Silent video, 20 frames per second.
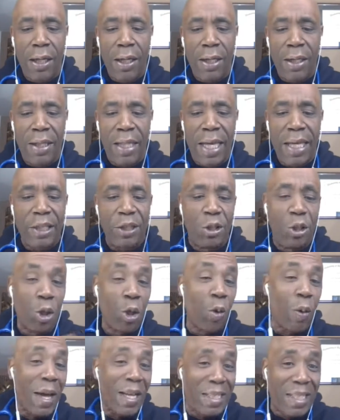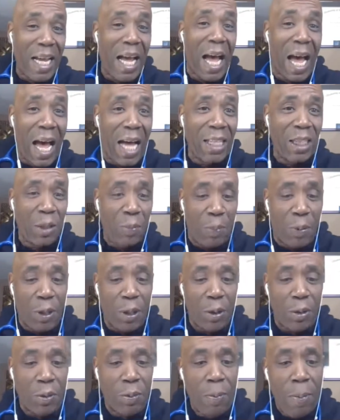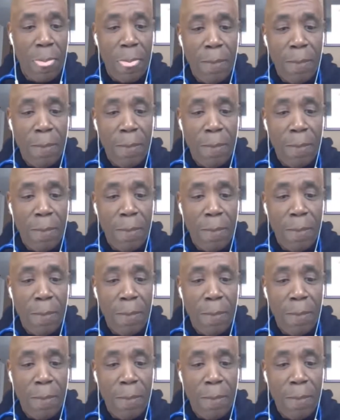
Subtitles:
they do at the hospital.